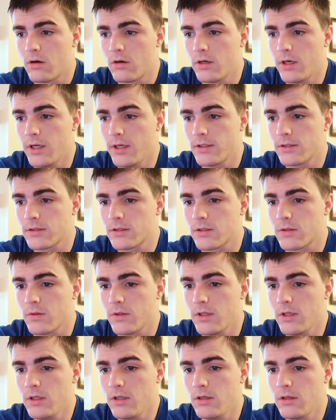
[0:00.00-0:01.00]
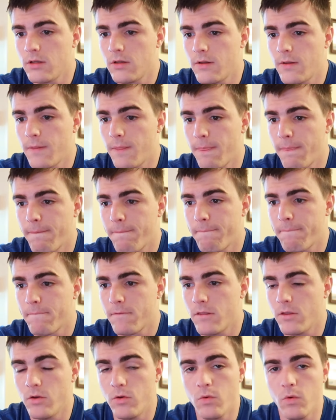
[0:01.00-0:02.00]
Right, so then
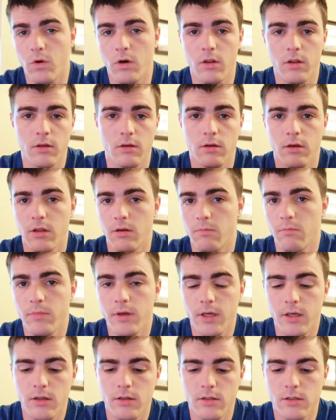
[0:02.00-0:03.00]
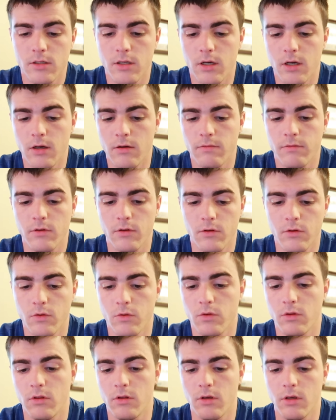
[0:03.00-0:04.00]
you do all the getting beat stuff. You'll
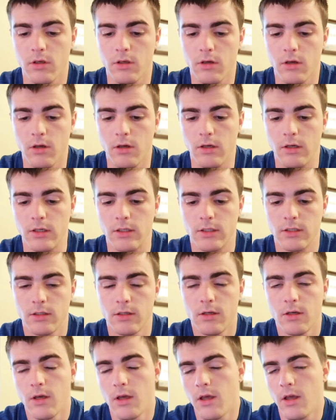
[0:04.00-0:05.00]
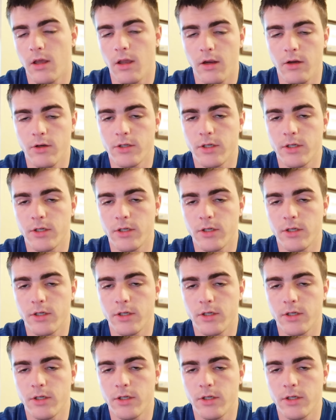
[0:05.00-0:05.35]
do the air